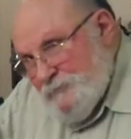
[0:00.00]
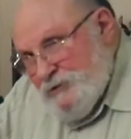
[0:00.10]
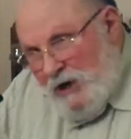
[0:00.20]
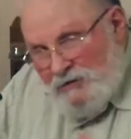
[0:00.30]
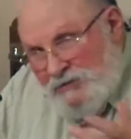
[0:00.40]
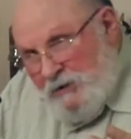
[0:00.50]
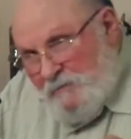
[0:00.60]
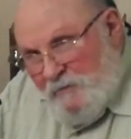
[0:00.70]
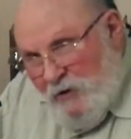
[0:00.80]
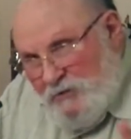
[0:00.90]
charging him
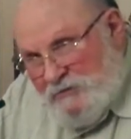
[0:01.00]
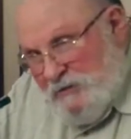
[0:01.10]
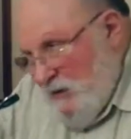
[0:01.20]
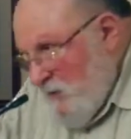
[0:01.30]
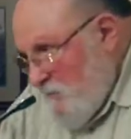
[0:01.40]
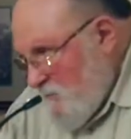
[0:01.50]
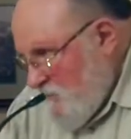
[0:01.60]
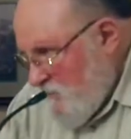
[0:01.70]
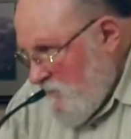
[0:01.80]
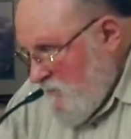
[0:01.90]
falsely,
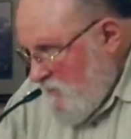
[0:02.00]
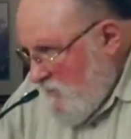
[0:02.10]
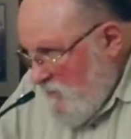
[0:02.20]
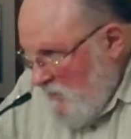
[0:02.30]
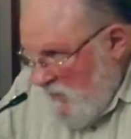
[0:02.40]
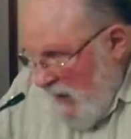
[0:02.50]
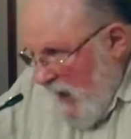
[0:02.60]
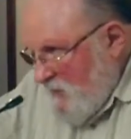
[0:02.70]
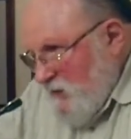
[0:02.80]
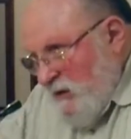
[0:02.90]

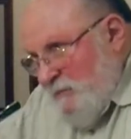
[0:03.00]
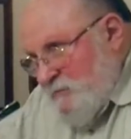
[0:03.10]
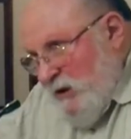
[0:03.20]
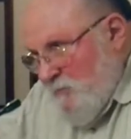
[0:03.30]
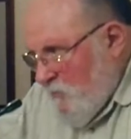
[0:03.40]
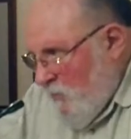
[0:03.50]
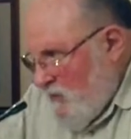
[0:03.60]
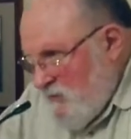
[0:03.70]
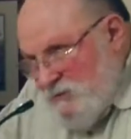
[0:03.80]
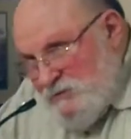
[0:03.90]
asking him dumb
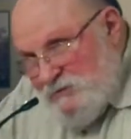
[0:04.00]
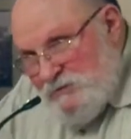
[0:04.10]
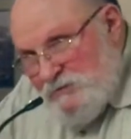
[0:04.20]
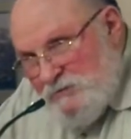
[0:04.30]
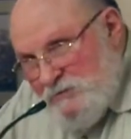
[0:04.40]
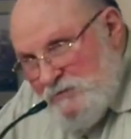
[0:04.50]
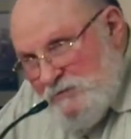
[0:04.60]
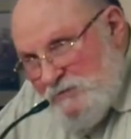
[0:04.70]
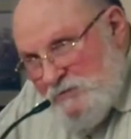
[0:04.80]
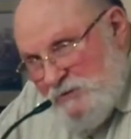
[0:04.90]
questions.
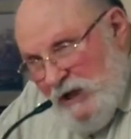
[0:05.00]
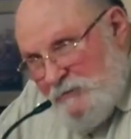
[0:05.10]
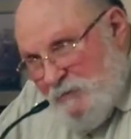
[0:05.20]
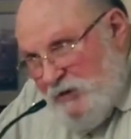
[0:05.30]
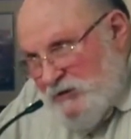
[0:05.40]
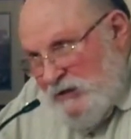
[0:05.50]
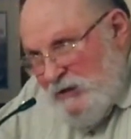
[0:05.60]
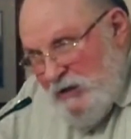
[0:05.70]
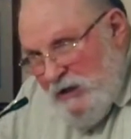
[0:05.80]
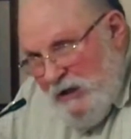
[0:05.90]
That's because
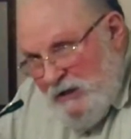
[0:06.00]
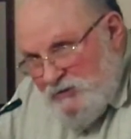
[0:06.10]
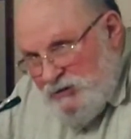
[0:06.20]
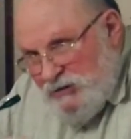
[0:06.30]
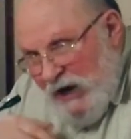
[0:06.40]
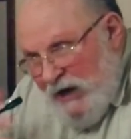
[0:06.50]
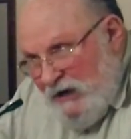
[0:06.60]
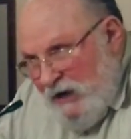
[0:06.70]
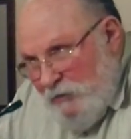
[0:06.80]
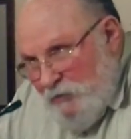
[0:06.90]
he, in
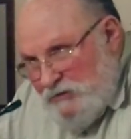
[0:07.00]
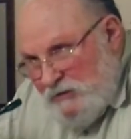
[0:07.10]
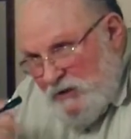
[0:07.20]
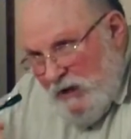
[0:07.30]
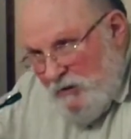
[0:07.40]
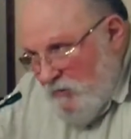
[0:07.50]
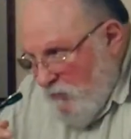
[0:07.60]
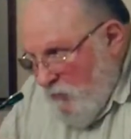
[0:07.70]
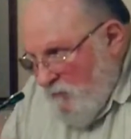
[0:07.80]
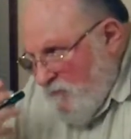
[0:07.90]
shining, it wasn't an
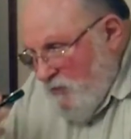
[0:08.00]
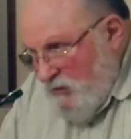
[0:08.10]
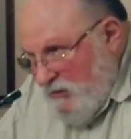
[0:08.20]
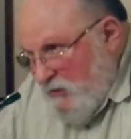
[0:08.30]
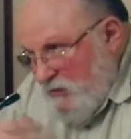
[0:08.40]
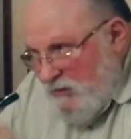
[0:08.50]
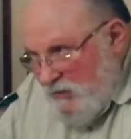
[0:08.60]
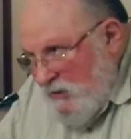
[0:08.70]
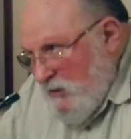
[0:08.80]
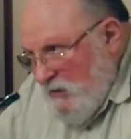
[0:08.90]
overt
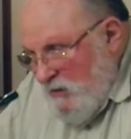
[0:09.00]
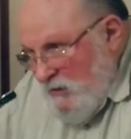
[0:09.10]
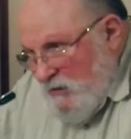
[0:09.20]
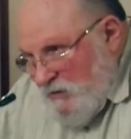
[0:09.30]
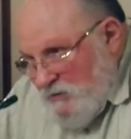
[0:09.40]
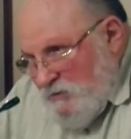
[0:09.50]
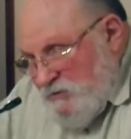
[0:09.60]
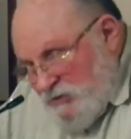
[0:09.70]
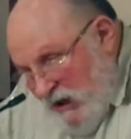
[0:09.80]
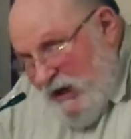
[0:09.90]

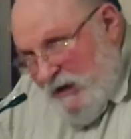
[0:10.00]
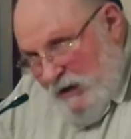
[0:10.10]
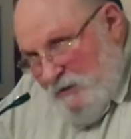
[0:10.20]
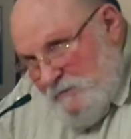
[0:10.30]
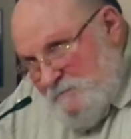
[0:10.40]
shining.